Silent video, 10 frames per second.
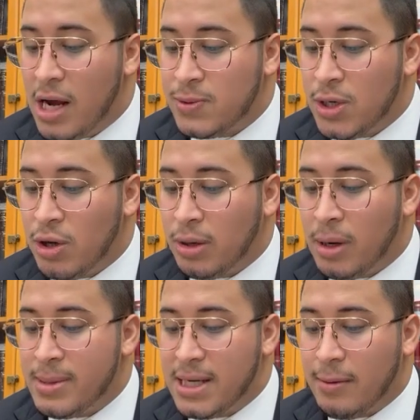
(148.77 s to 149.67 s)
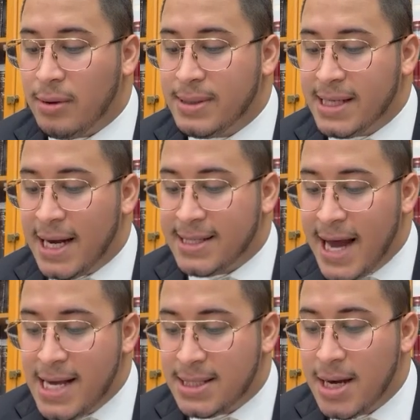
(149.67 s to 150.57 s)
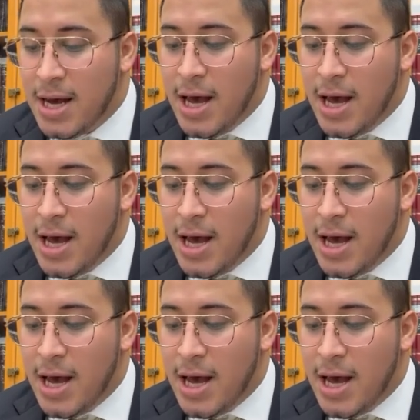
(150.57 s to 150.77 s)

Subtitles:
As we know, the Gemara Masechet Bar Mitzvah says,